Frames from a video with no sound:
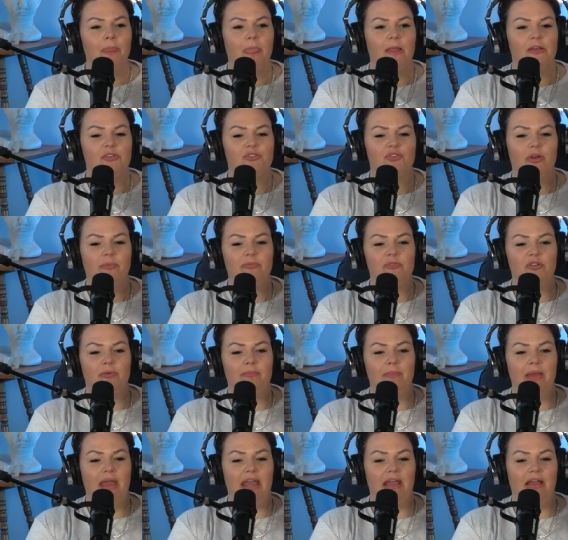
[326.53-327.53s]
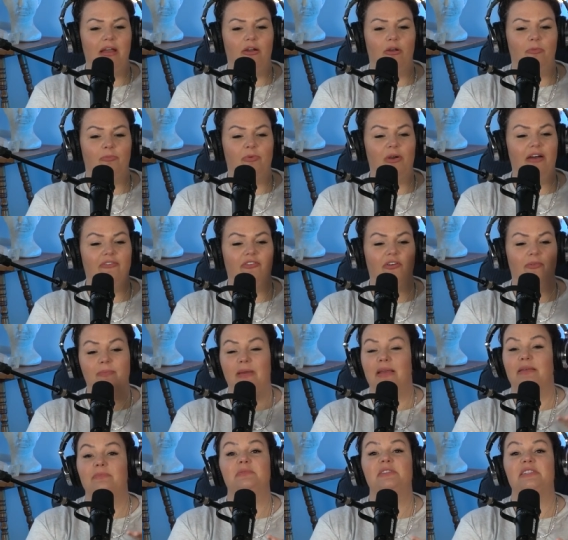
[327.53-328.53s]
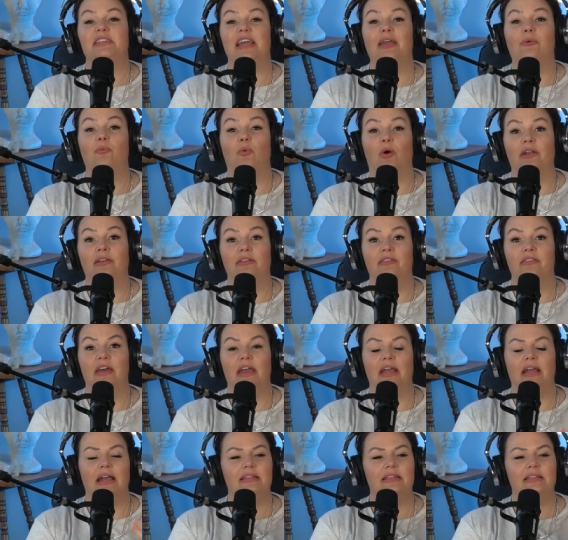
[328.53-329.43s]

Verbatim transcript: A scripture may or a proverb may say one thing.